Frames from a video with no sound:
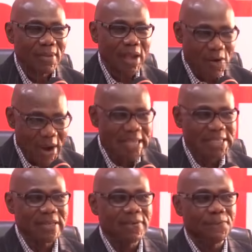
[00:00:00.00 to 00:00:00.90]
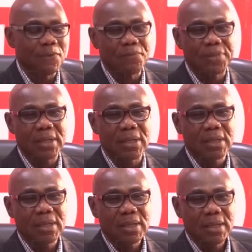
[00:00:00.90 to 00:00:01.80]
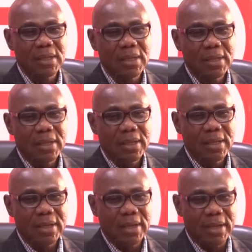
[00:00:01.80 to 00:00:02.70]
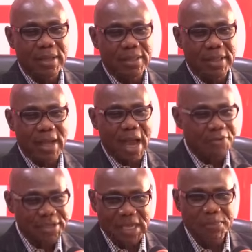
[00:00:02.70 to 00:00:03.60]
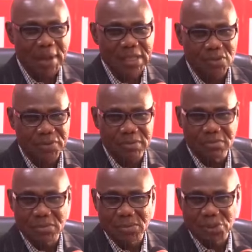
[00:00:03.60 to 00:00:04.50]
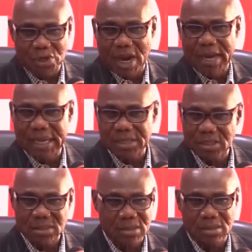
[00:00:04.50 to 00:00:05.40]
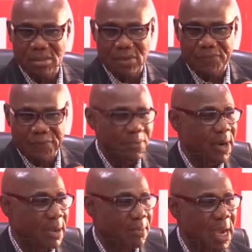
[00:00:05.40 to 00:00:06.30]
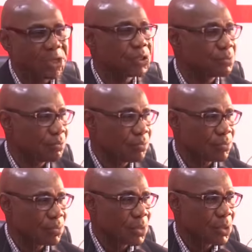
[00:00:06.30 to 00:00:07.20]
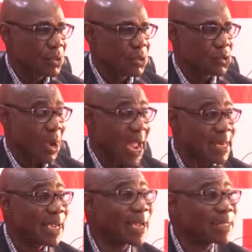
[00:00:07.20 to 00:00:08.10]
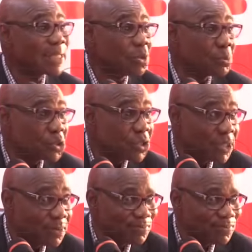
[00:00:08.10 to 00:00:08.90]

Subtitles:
arising from the recent pass of the general elections of February and March. So INEC has that opportunity.